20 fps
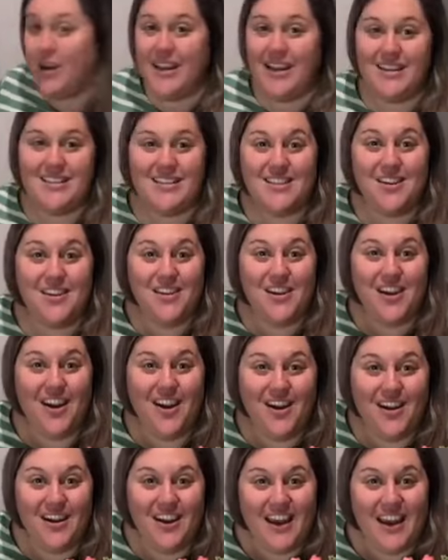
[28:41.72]
getting to know
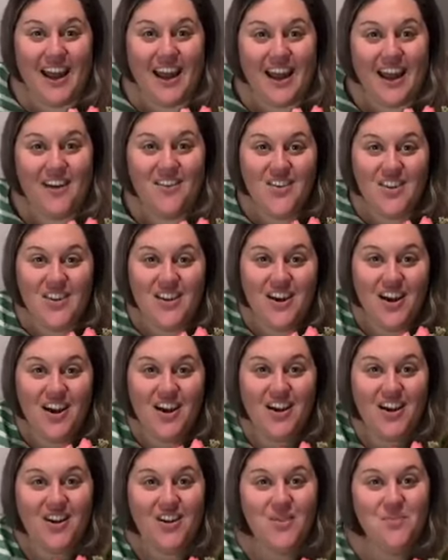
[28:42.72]
y'all and hang out with
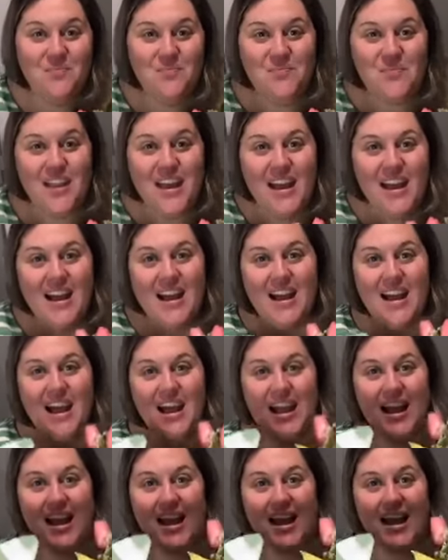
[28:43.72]
y'all
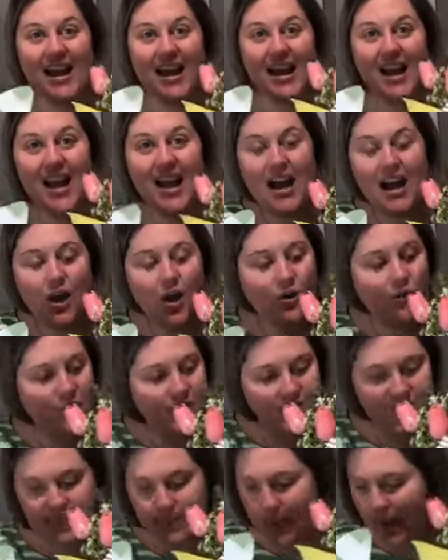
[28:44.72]
and hopefully
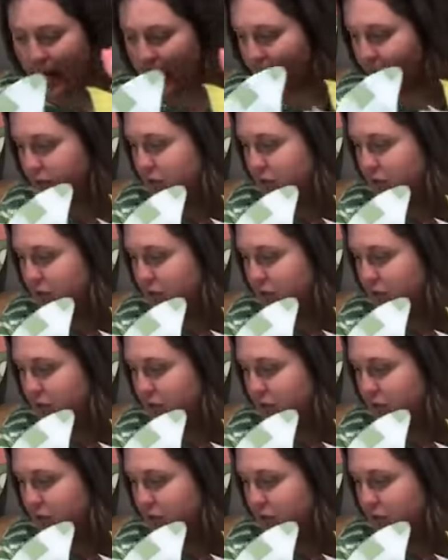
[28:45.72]
inspire you.